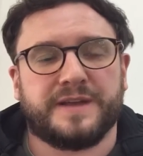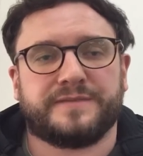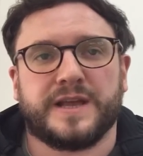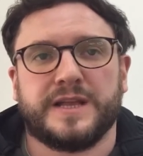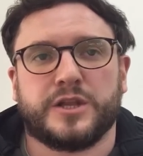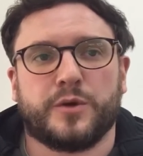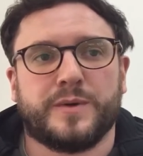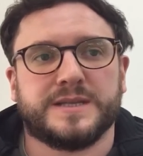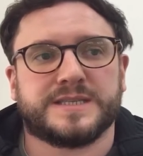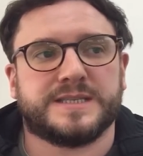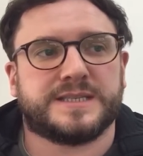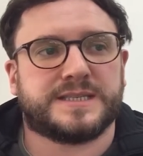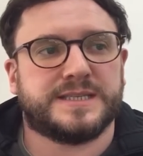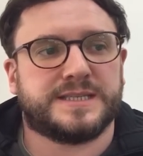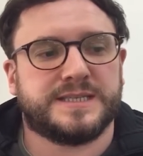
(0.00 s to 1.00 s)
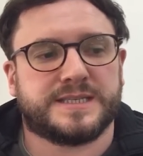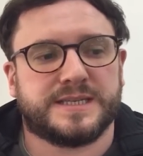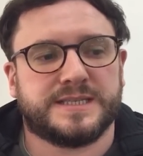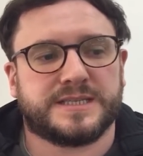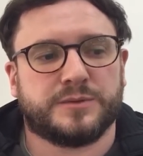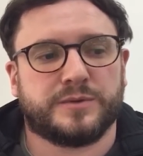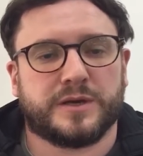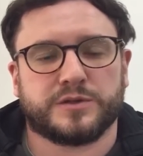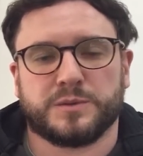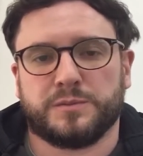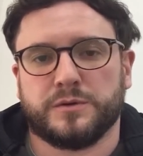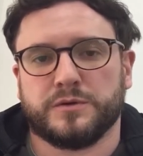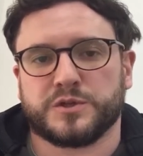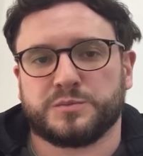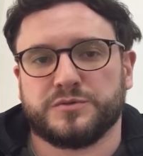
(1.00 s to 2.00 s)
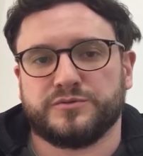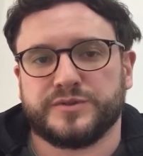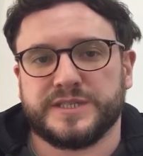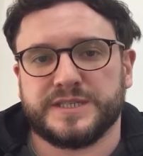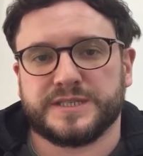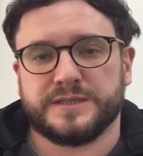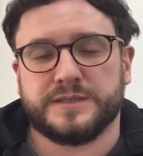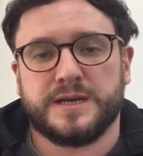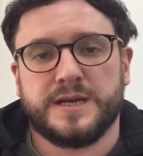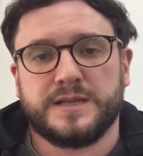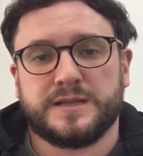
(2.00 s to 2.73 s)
if they do enter the city centre without a plausible reason,